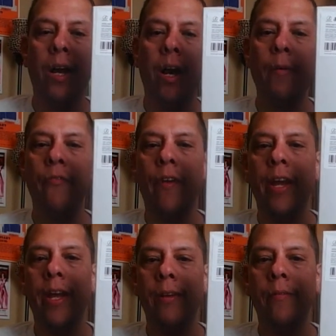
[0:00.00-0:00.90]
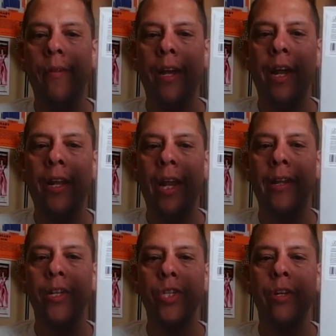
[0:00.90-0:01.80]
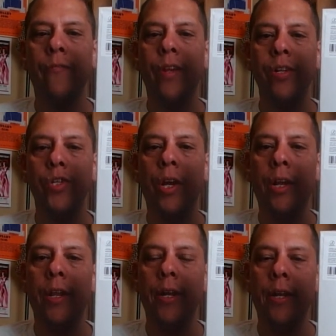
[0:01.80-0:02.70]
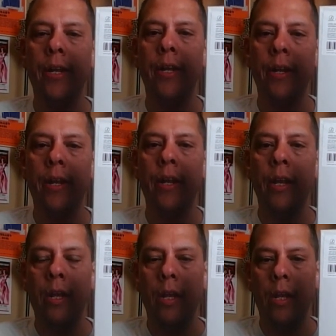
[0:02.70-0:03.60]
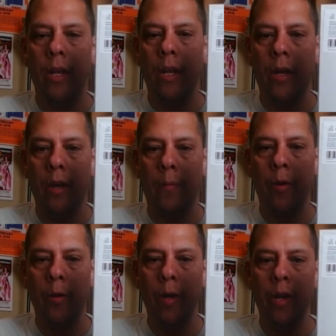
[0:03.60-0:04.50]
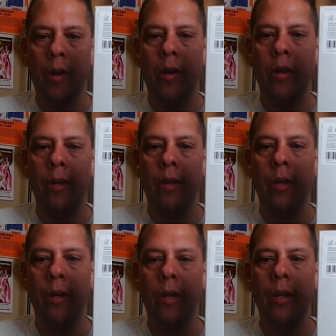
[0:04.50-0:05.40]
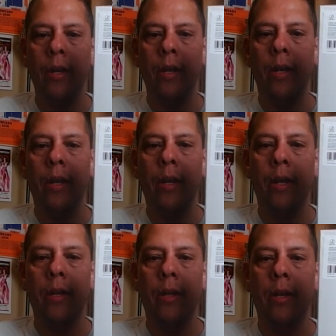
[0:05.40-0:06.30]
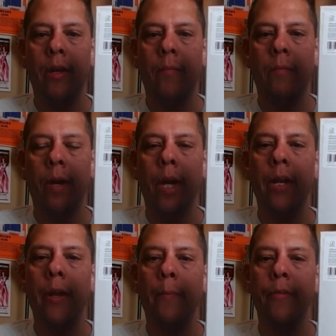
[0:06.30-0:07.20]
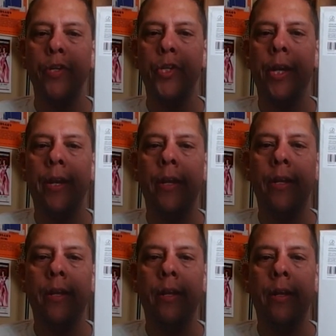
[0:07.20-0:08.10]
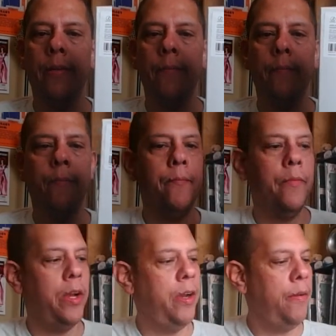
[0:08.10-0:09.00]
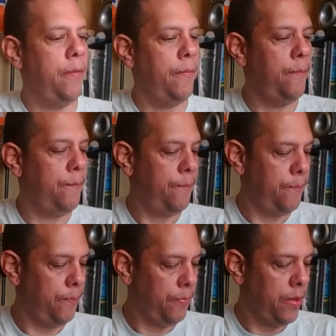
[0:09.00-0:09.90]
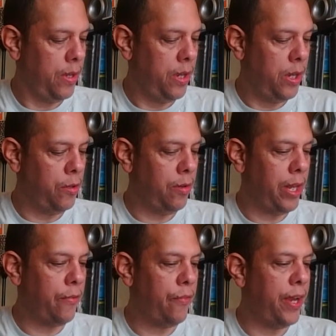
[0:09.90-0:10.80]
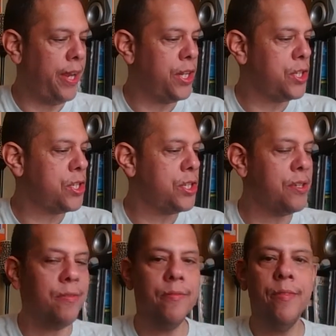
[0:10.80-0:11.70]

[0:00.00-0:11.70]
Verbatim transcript: I'm a fan. I like this stuff that John Lennon did um, early on, and um, I can appreciate it. Um, uh, I know a lot of fans